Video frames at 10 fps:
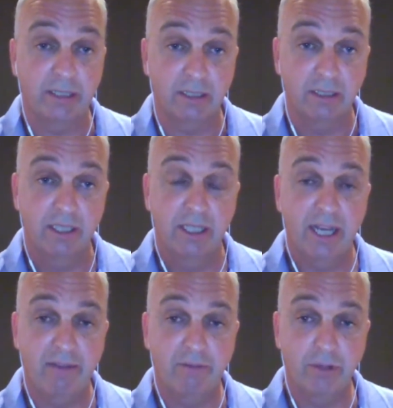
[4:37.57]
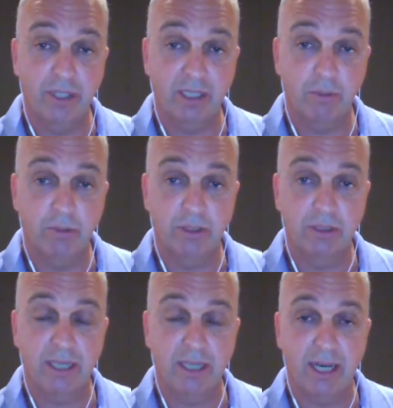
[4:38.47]
and have really put
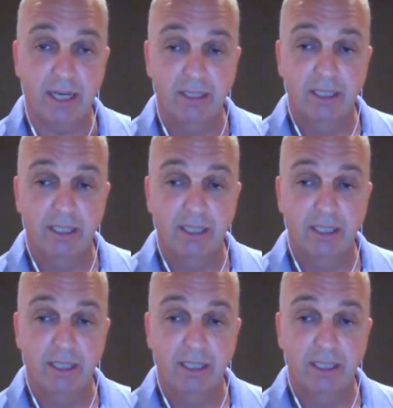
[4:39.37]
the